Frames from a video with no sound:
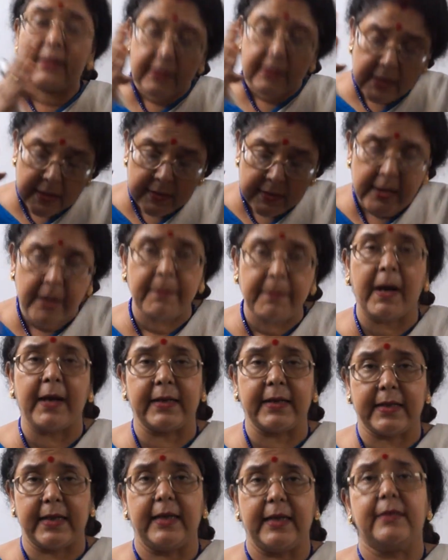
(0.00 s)
in the
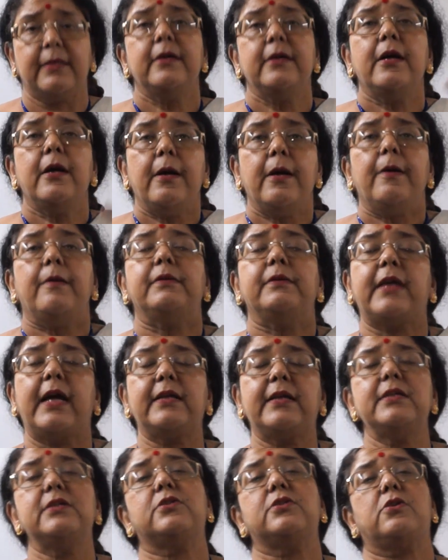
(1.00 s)
market,
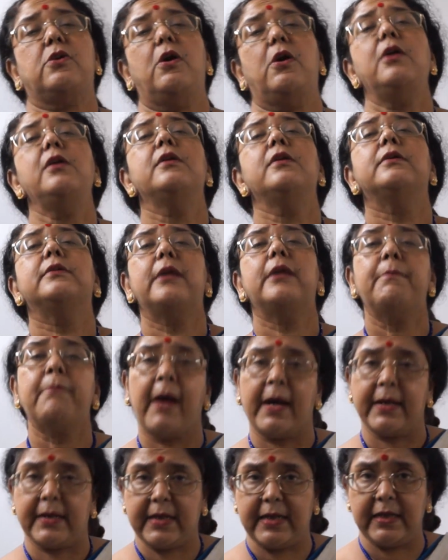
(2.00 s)
that is called the
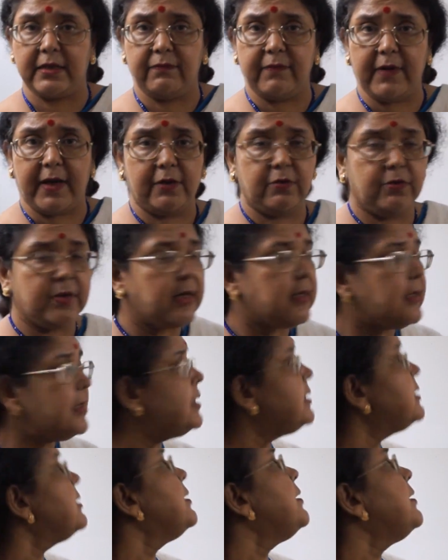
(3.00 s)
market value. That is,